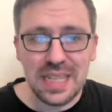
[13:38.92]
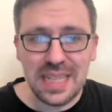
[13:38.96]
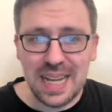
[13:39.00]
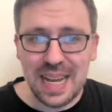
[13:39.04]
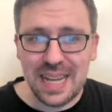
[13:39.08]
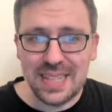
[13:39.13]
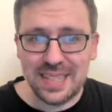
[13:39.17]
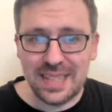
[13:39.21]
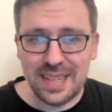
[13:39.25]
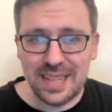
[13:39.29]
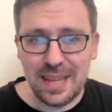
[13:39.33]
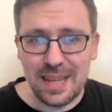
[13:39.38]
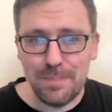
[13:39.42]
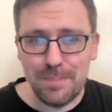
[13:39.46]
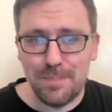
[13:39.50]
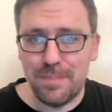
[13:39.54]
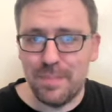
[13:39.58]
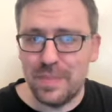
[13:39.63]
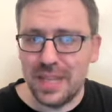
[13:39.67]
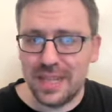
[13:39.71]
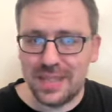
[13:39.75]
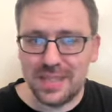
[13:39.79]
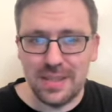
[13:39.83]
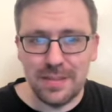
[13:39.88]
Guys get
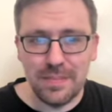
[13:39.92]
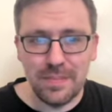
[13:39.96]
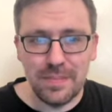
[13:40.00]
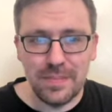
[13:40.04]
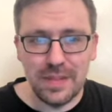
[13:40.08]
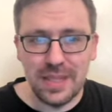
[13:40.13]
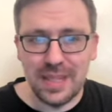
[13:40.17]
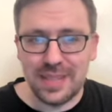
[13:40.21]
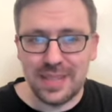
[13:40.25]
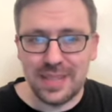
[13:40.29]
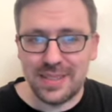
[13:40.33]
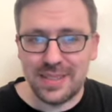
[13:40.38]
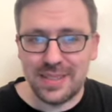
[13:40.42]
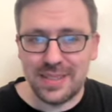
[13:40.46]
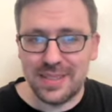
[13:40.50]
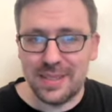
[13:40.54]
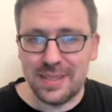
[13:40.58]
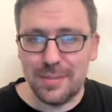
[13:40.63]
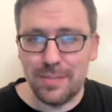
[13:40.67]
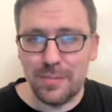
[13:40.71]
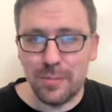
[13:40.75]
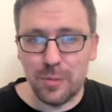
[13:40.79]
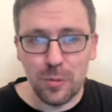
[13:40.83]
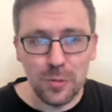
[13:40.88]
nicks
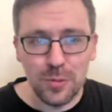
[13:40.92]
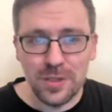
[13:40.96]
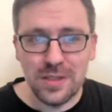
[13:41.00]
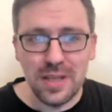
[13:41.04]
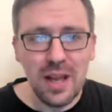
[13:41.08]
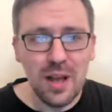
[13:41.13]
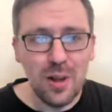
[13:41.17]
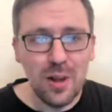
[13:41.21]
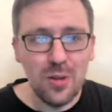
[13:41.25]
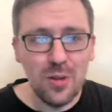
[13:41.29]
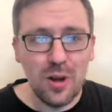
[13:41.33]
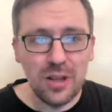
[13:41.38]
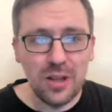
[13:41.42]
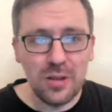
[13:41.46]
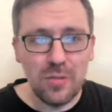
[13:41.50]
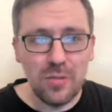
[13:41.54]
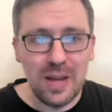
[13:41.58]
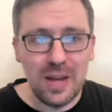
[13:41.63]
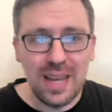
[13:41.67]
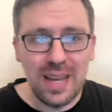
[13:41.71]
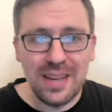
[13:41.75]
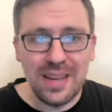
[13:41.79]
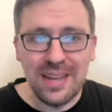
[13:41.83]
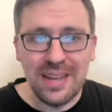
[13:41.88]
and bruises
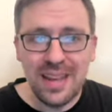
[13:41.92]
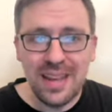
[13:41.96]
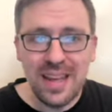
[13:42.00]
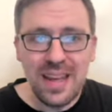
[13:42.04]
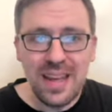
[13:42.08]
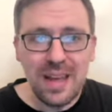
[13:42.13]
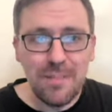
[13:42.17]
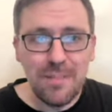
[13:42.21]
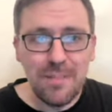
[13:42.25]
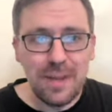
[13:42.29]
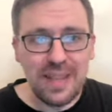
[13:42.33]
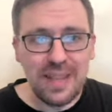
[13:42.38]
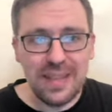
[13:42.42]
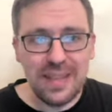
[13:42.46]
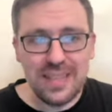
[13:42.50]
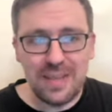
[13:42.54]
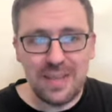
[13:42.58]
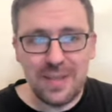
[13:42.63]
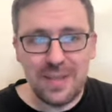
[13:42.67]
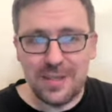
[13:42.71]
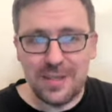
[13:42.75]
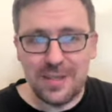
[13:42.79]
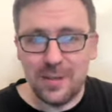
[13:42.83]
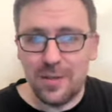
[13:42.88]
along the way.
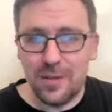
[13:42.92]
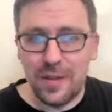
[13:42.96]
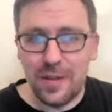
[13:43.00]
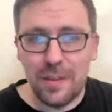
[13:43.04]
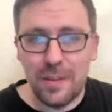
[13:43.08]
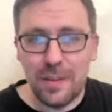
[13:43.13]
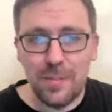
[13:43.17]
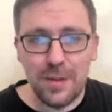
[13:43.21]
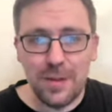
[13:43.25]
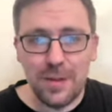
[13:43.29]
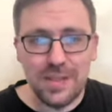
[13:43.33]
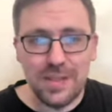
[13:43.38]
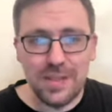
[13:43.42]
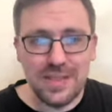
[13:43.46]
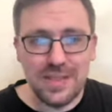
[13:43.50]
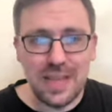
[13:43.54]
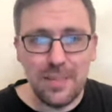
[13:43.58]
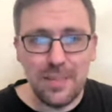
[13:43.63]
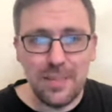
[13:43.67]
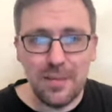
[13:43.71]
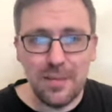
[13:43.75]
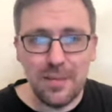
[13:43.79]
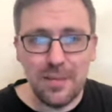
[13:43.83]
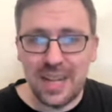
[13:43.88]
By the time you get to November,
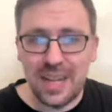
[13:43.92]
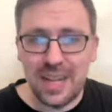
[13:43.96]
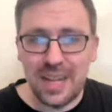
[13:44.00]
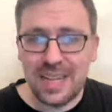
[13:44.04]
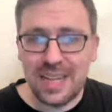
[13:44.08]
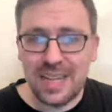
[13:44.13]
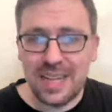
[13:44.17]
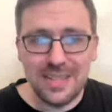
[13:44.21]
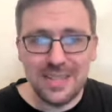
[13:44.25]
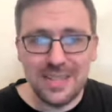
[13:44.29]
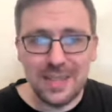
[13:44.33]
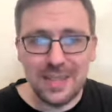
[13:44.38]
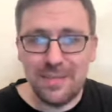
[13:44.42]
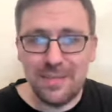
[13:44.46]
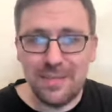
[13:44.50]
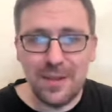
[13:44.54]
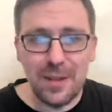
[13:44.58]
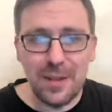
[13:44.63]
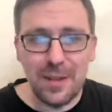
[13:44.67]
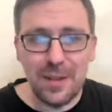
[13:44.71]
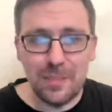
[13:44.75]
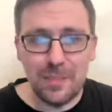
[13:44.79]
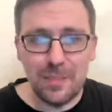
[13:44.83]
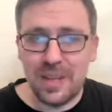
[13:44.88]
December, a lot of guys in
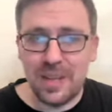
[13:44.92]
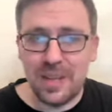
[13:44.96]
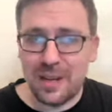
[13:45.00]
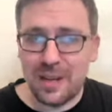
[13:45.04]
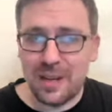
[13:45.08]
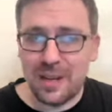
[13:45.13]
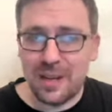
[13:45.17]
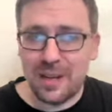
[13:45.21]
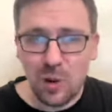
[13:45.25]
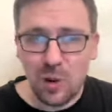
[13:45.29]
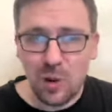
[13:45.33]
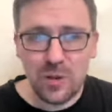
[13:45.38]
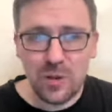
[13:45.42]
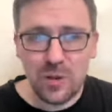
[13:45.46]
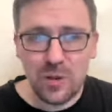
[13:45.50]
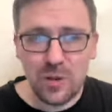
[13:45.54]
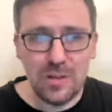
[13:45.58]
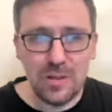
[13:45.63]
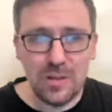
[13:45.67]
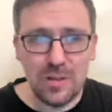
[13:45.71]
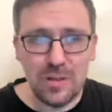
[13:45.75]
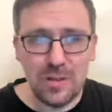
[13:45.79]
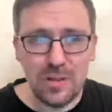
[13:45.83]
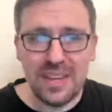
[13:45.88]
the NFL are playing
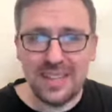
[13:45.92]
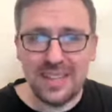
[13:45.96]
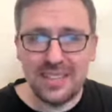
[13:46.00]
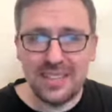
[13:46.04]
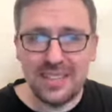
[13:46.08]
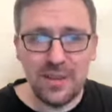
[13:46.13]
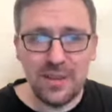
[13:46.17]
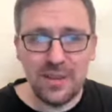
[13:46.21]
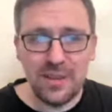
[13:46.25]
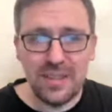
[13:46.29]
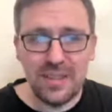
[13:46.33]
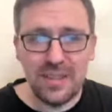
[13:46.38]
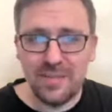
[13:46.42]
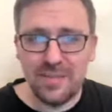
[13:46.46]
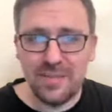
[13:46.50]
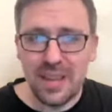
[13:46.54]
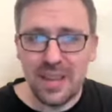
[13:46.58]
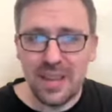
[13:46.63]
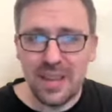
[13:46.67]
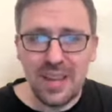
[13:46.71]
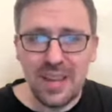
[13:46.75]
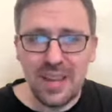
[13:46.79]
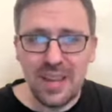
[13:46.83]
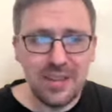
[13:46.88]
hurt. They're playing,
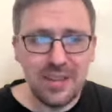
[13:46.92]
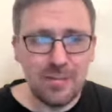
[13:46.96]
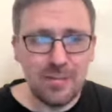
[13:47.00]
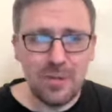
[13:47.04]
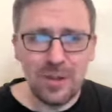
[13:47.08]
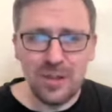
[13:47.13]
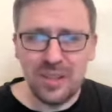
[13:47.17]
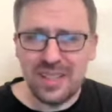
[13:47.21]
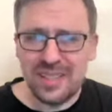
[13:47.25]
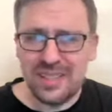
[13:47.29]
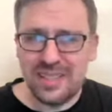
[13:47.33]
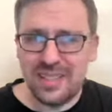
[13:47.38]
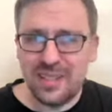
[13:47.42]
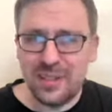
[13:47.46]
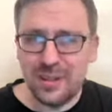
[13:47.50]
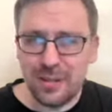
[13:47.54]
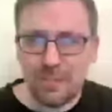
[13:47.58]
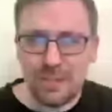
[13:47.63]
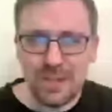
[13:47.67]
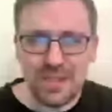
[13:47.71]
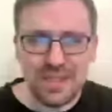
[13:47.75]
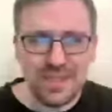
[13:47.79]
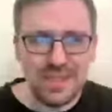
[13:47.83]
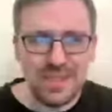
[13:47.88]
really
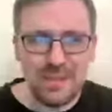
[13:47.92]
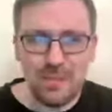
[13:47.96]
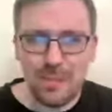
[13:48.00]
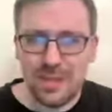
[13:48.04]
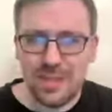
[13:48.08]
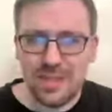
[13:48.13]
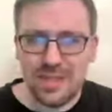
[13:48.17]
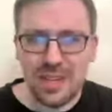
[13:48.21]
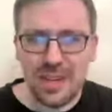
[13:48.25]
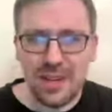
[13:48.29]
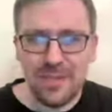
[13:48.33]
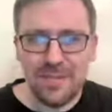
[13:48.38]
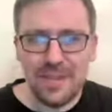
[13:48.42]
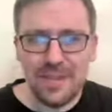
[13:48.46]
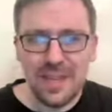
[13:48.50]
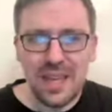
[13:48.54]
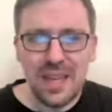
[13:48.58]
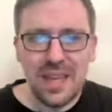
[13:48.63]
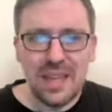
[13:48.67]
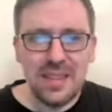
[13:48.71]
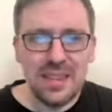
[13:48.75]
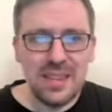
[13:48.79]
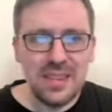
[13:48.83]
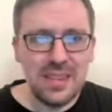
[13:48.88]
dealing with
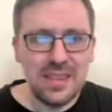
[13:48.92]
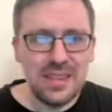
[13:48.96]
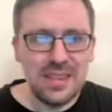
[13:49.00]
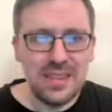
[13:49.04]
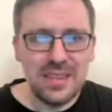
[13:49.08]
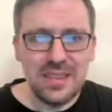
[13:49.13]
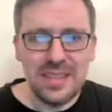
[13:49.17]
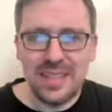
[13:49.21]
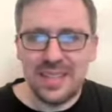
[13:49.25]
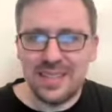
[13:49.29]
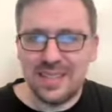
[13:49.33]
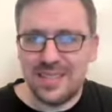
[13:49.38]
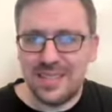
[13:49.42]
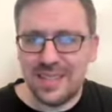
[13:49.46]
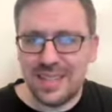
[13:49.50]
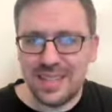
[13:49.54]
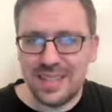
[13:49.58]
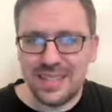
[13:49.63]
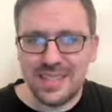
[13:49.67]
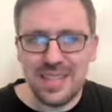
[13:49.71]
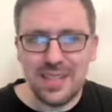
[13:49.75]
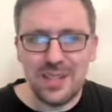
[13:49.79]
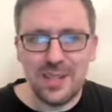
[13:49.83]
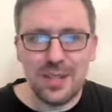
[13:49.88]
stuff. To the
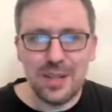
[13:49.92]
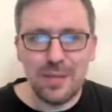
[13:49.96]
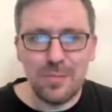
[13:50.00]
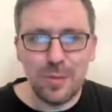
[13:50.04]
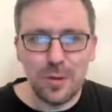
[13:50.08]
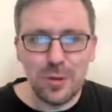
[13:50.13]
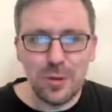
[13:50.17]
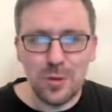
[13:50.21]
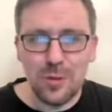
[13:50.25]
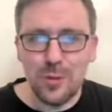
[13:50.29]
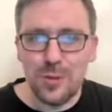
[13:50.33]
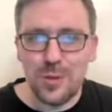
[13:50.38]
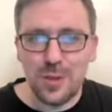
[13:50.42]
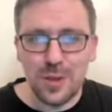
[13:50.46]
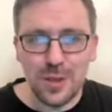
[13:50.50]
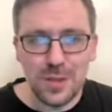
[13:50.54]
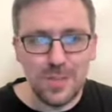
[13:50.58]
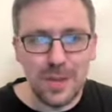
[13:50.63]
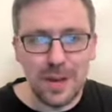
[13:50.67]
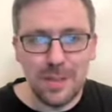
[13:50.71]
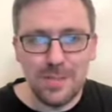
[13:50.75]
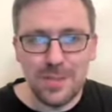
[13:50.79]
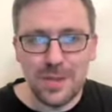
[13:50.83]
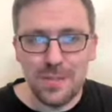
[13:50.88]
extent you can reduce those
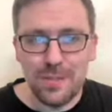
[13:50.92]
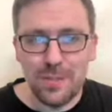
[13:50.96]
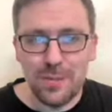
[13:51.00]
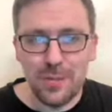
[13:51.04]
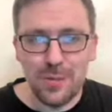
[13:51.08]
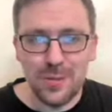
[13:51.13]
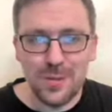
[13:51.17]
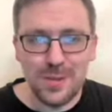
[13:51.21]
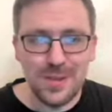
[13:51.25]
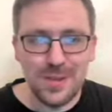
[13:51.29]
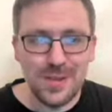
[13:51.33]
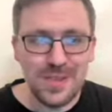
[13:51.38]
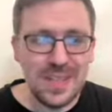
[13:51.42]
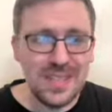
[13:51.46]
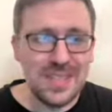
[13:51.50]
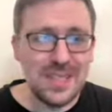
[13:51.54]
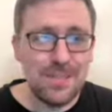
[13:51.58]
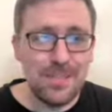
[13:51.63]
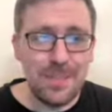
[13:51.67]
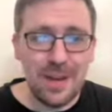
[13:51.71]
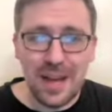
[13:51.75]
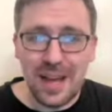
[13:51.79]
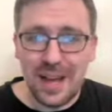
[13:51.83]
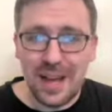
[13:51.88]
bumps and bruises, it's a
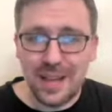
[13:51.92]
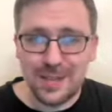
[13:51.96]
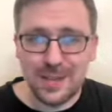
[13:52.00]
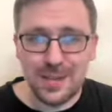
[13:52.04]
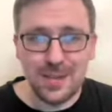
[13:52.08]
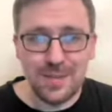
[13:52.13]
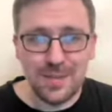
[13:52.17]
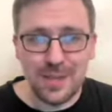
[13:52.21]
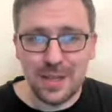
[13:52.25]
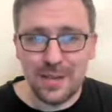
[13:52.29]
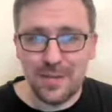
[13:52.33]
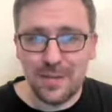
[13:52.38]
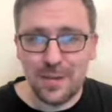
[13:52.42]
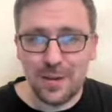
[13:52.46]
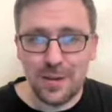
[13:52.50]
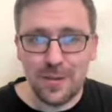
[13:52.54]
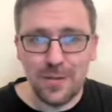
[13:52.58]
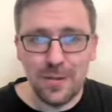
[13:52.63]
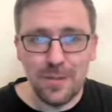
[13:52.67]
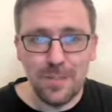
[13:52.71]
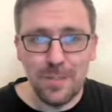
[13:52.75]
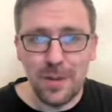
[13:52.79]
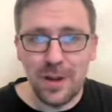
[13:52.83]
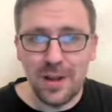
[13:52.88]
positive thing for your
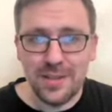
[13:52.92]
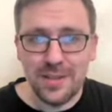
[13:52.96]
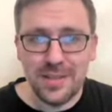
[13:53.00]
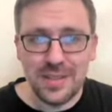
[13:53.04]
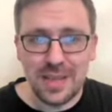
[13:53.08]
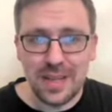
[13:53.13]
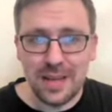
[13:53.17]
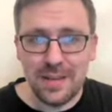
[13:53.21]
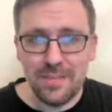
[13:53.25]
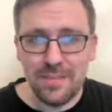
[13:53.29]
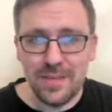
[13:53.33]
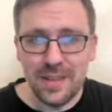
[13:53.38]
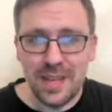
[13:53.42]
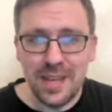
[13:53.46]
football team.